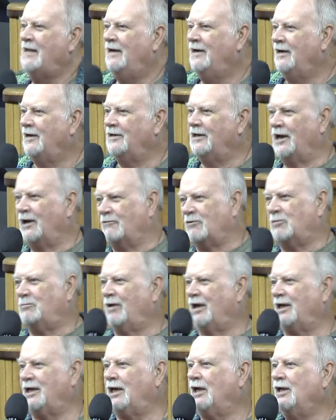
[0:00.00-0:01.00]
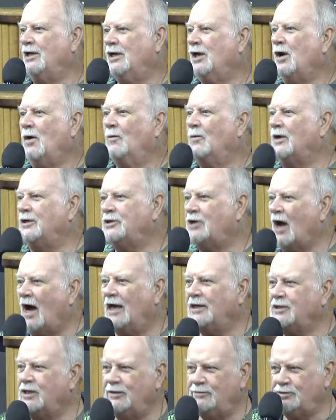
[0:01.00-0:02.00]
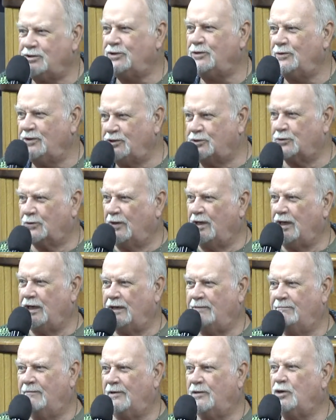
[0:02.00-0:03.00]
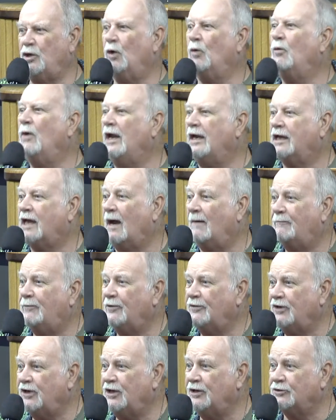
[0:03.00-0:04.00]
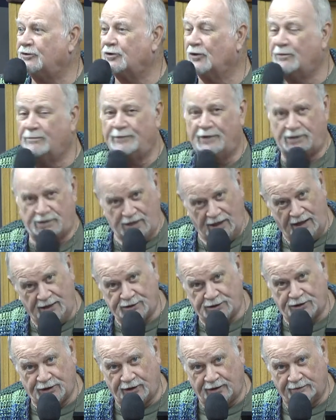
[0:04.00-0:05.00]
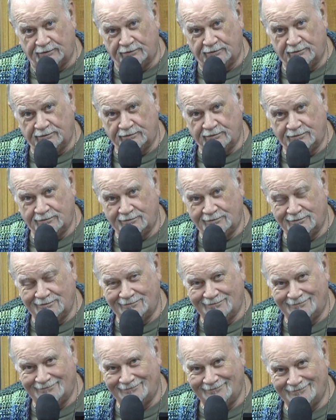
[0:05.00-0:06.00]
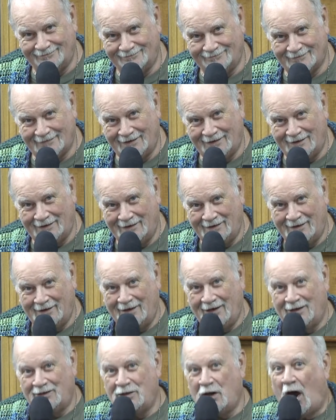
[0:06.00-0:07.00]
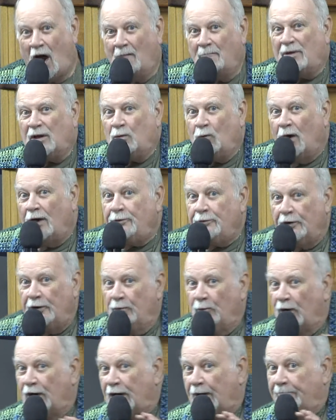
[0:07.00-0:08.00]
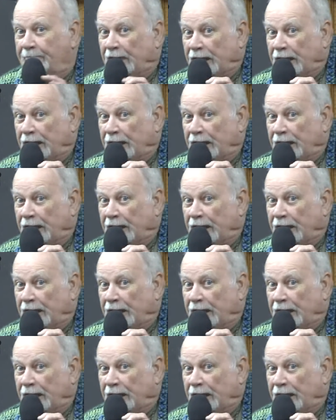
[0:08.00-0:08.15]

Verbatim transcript: It won't have any darkness. Here's another one that everybody, when God gives you a dream, you'll wake up with the interpretation,